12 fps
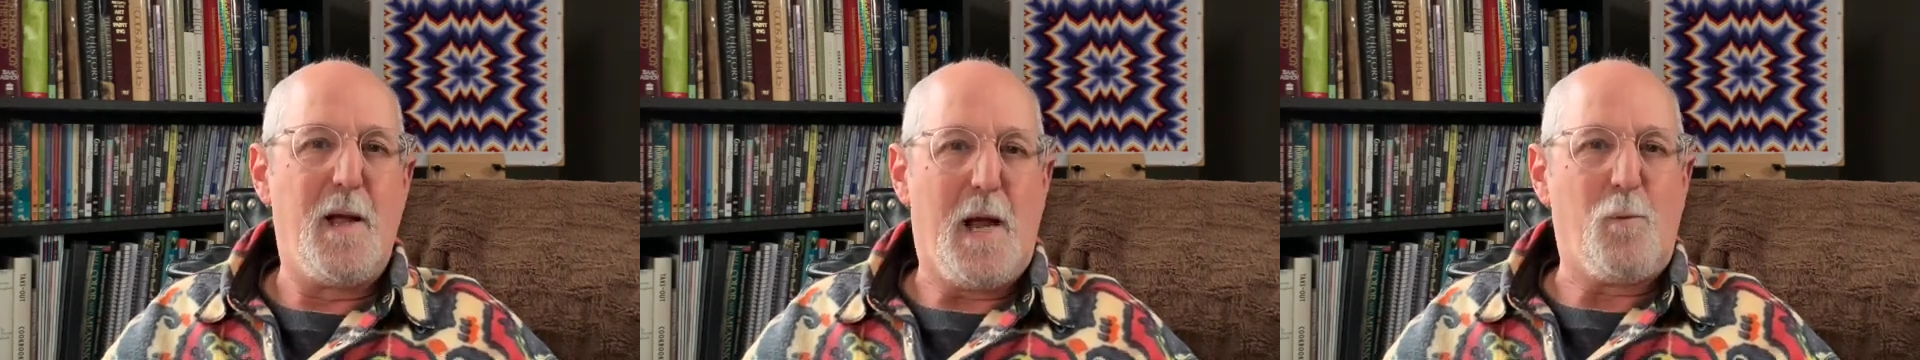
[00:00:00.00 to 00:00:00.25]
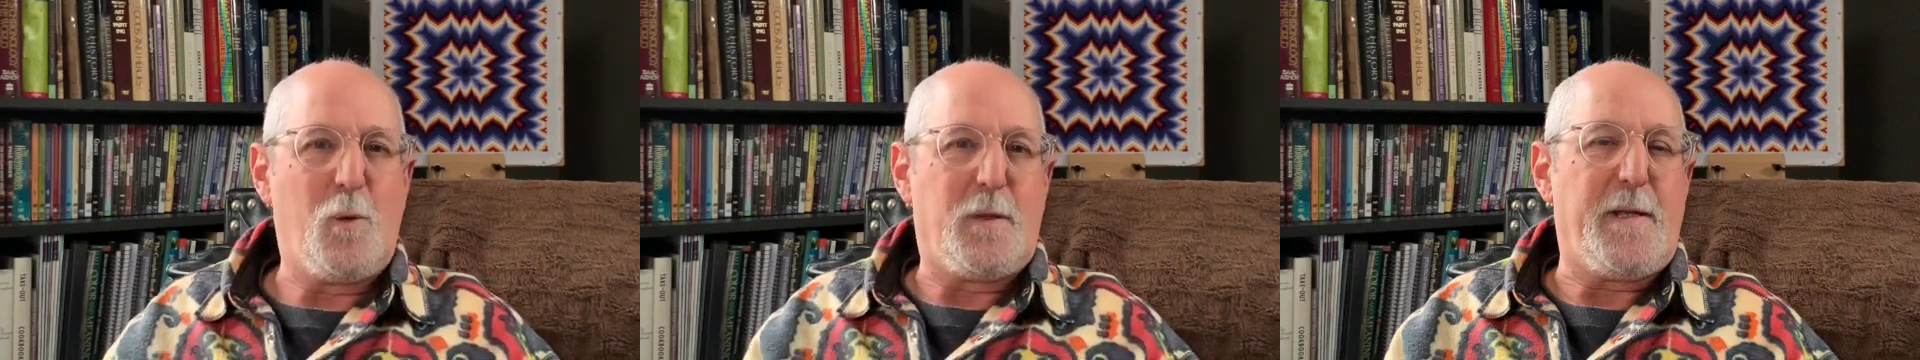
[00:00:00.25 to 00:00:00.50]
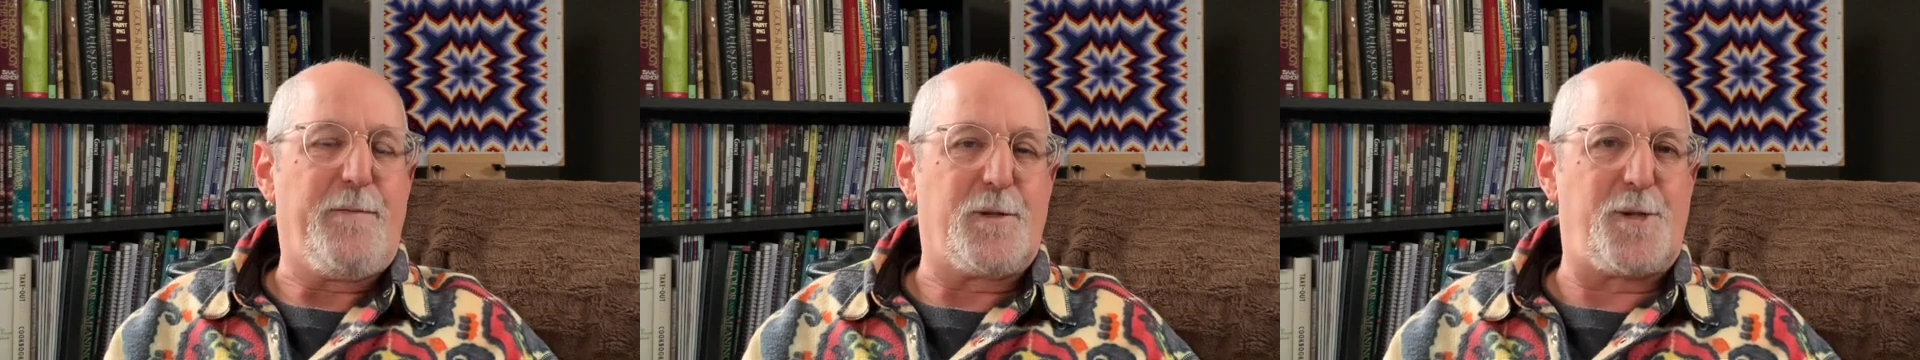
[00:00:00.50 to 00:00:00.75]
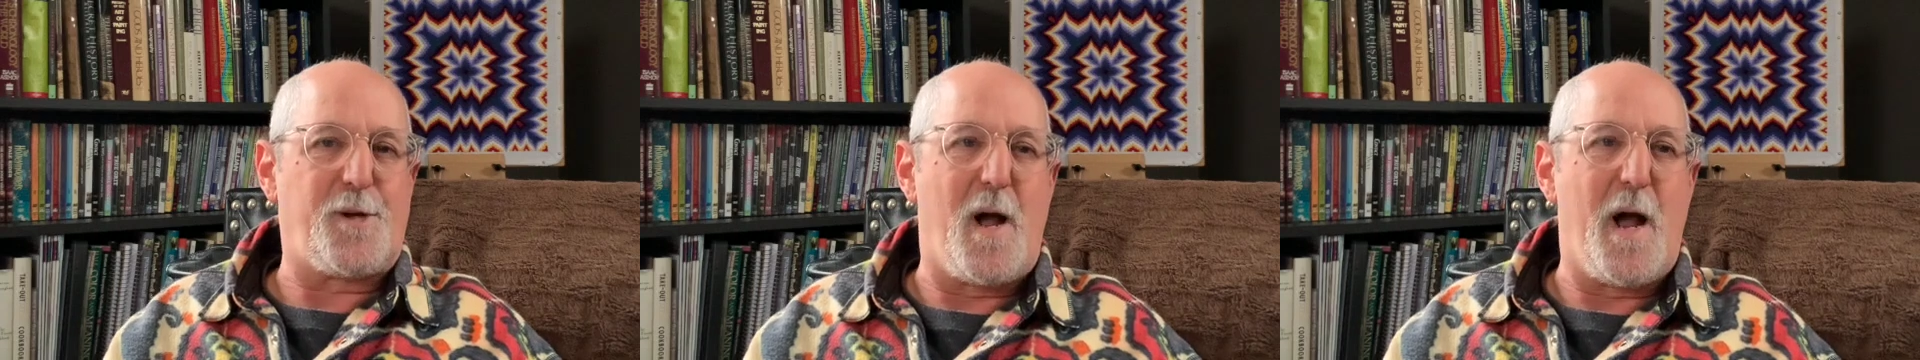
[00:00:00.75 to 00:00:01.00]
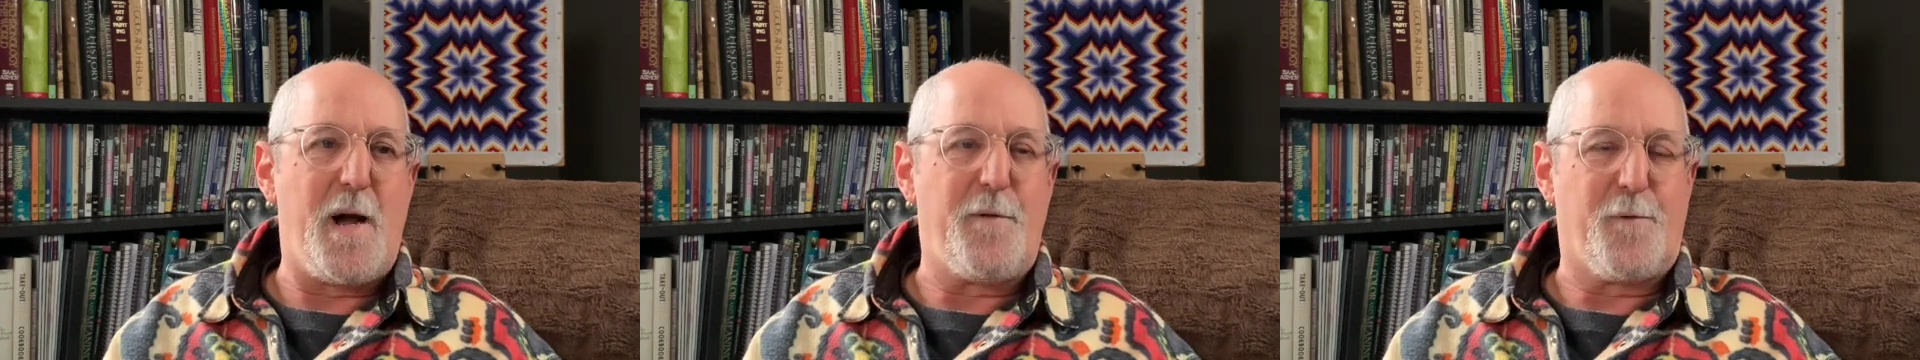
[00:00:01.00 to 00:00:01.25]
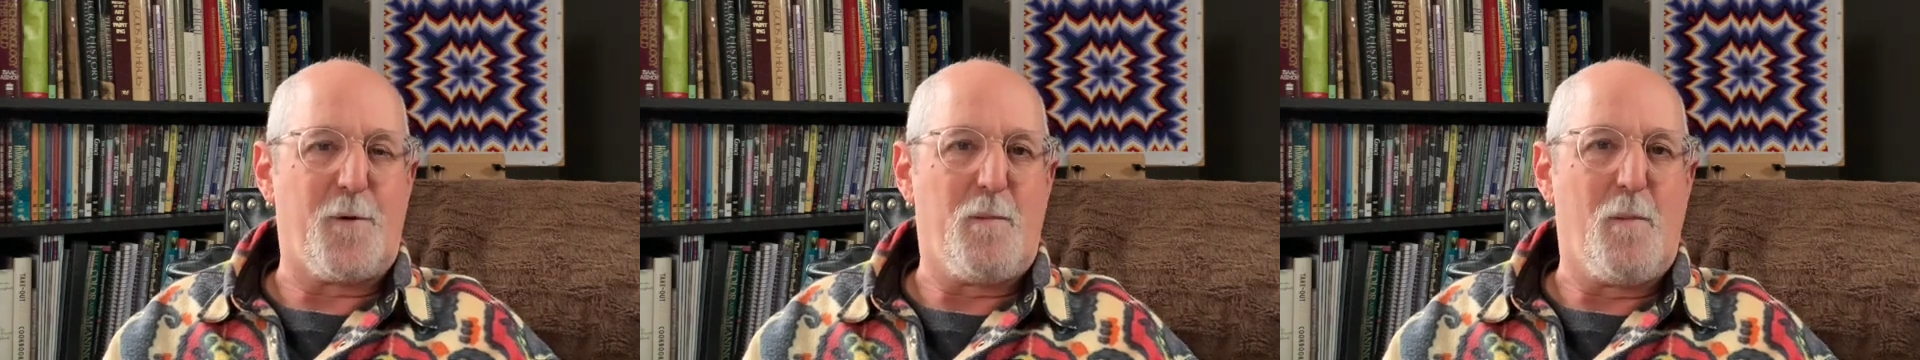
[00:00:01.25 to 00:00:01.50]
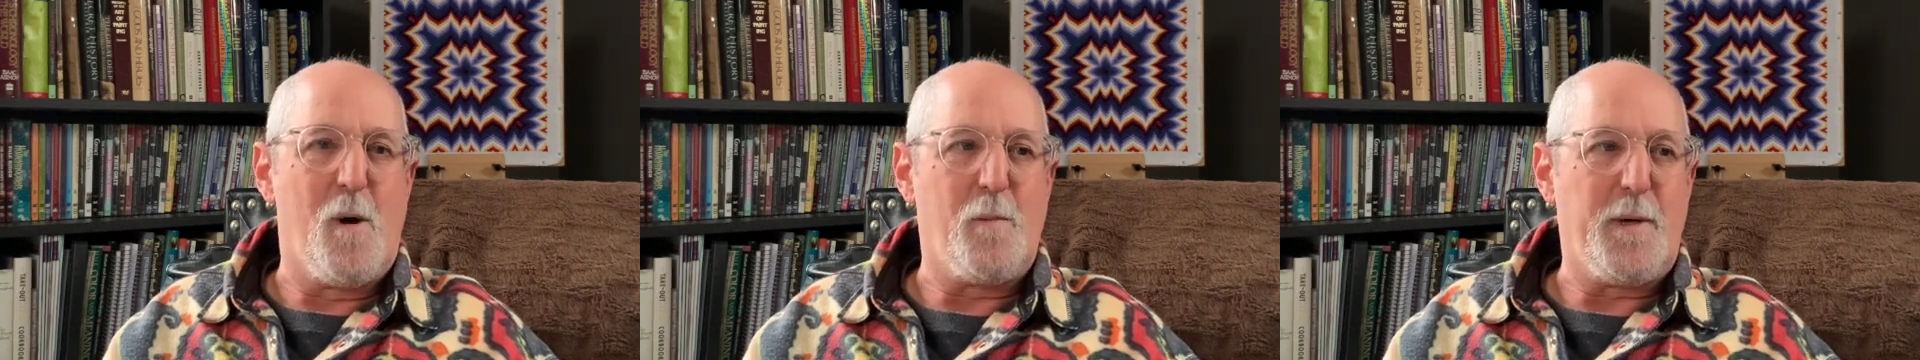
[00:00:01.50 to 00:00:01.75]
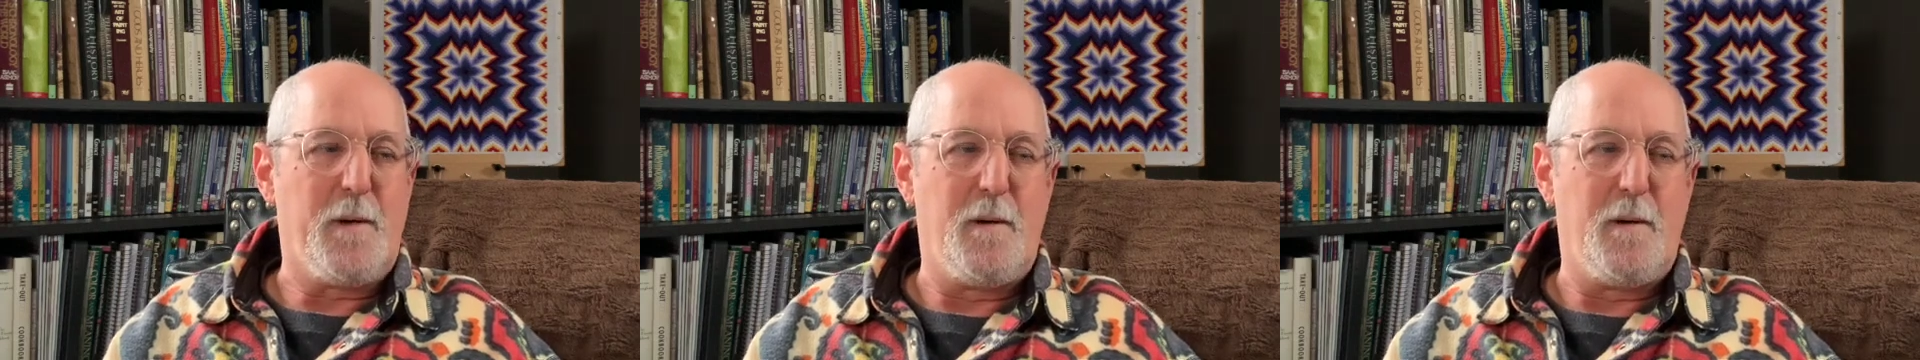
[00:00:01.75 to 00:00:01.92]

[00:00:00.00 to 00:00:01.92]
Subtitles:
and we'll leave aside for a moment